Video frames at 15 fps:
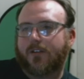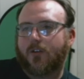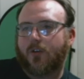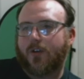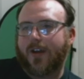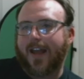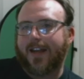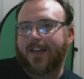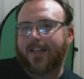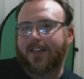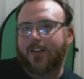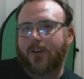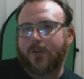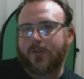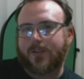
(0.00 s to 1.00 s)
creating
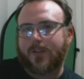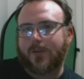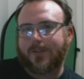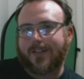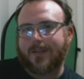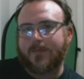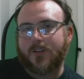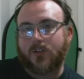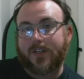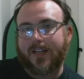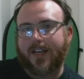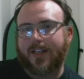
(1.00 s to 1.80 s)
those imagery,